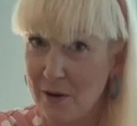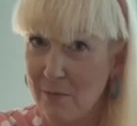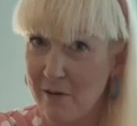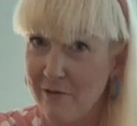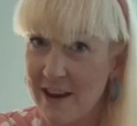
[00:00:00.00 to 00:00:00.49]

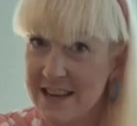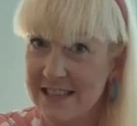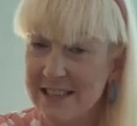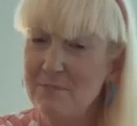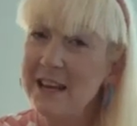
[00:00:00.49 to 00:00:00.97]
my
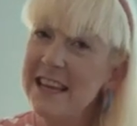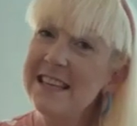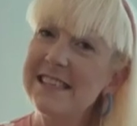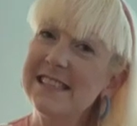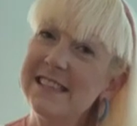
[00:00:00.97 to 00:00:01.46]
friends,
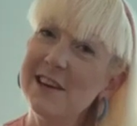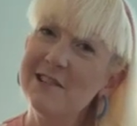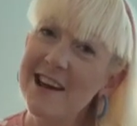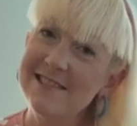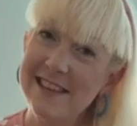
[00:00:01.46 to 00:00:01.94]
please stick
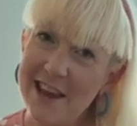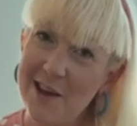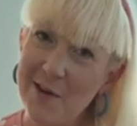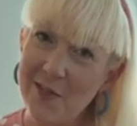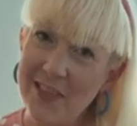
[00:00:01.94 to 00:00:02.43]
around here
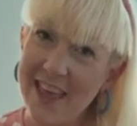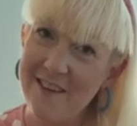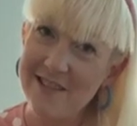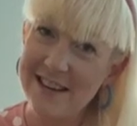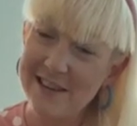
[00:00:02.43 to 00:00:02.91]
on the
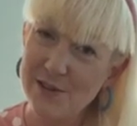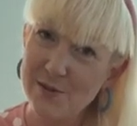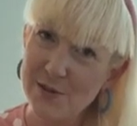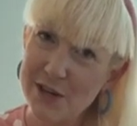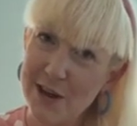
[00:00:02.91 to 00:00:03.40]
Evelyn
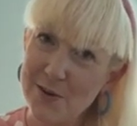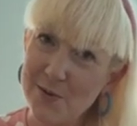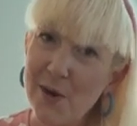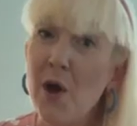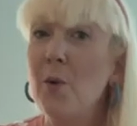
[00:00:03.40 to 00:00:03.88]
Adore channel,
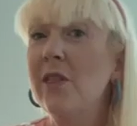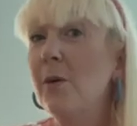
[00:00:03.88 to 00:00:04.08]
where there'll